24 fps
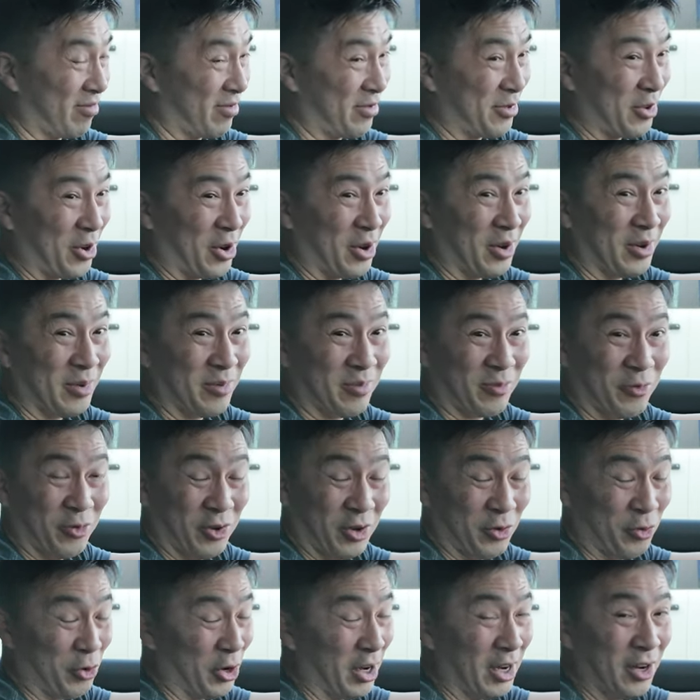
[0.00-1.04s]
So
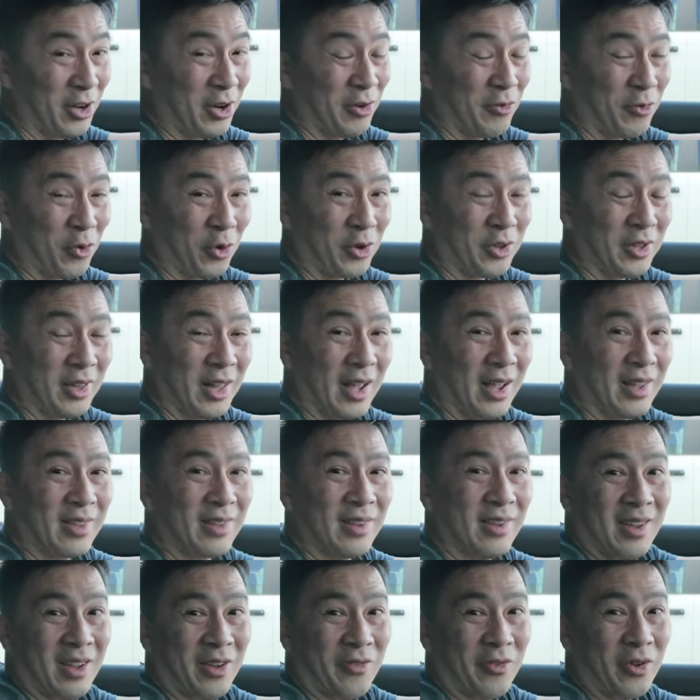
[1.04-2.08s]
really looking forward to
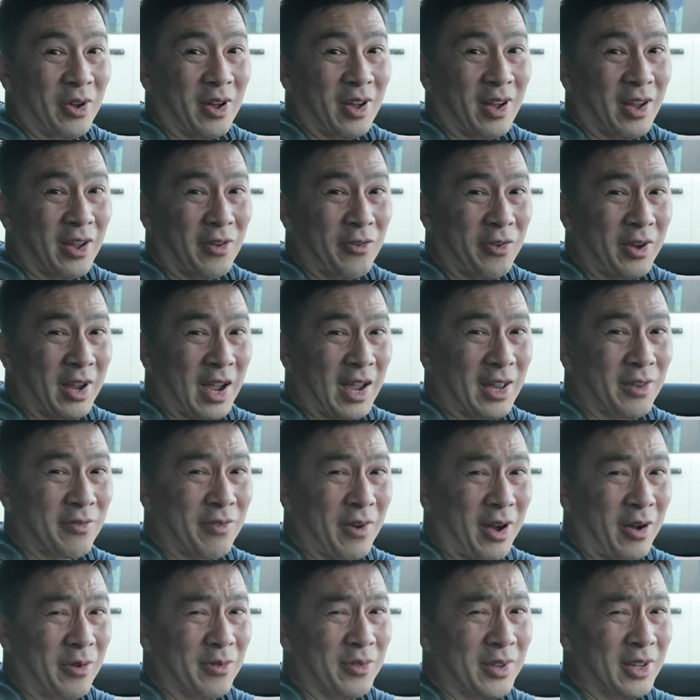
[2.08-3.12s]
that. If you guys
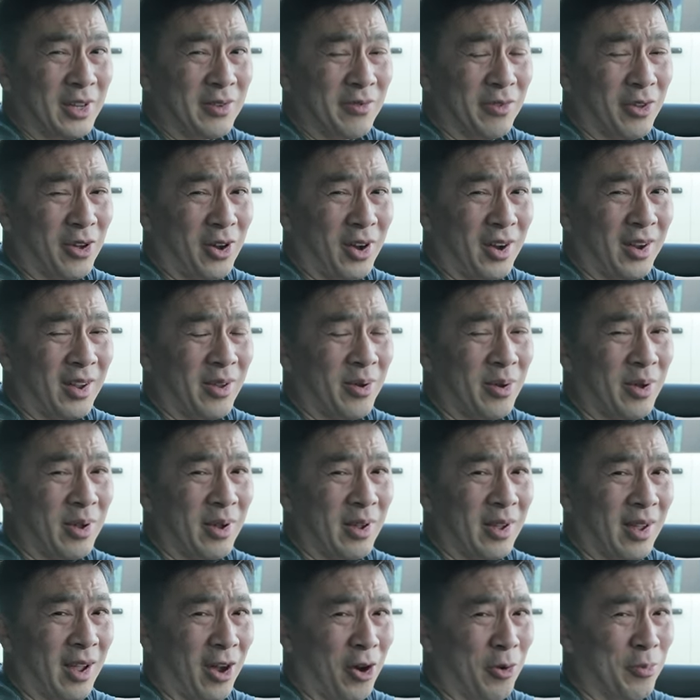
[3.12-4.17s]
found this vlog
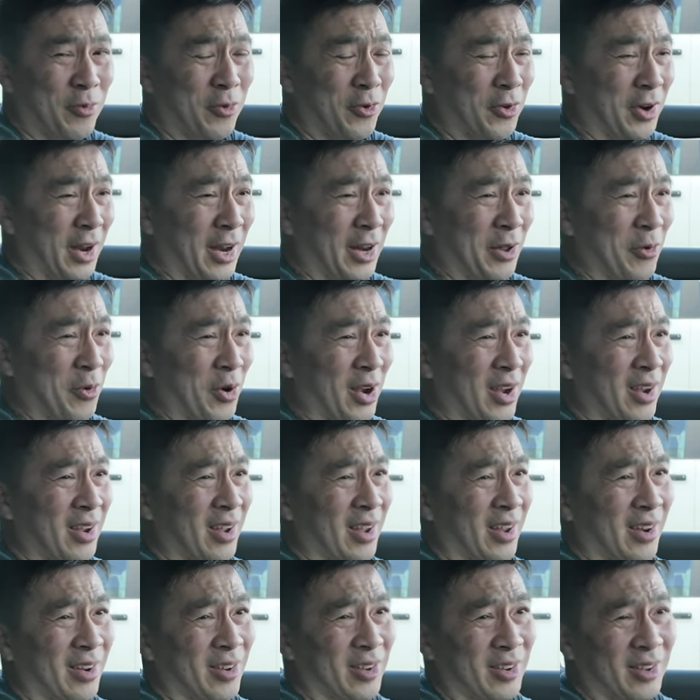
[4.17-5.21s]
helpful in any
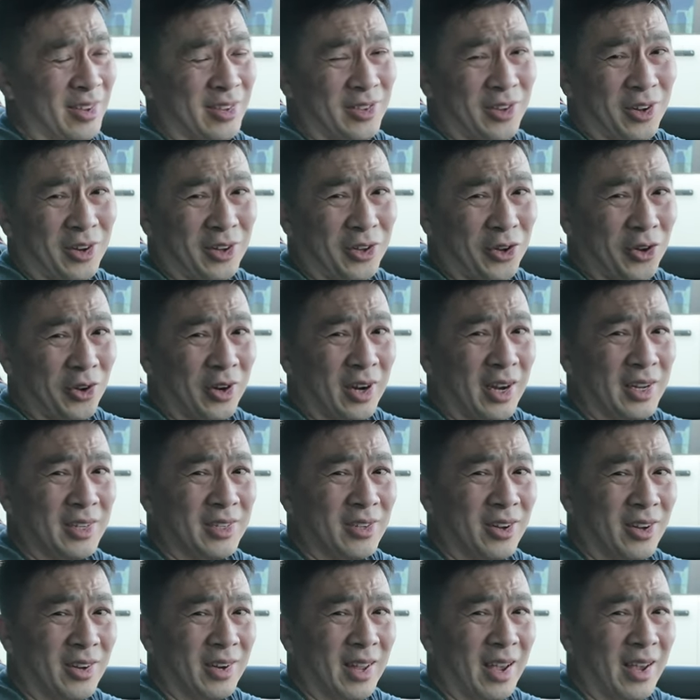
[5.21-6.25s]
way in installing your
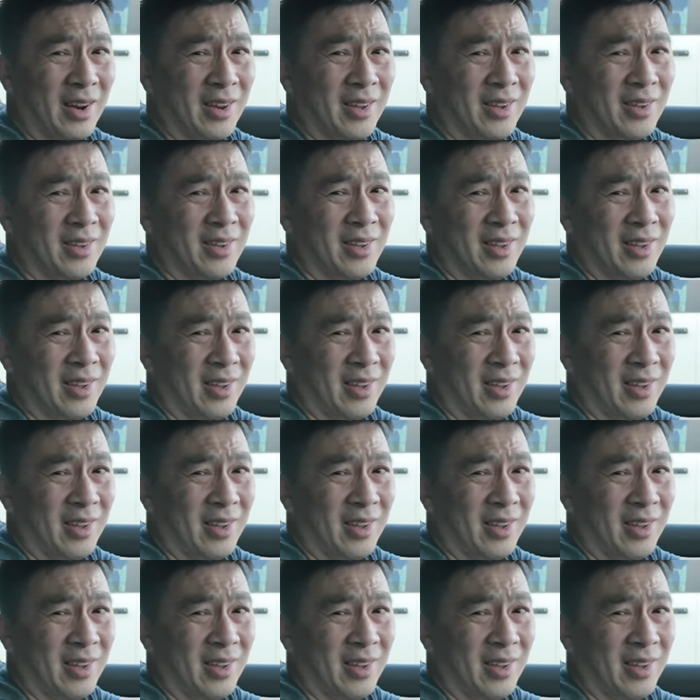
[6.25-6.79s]
guys' Hondata,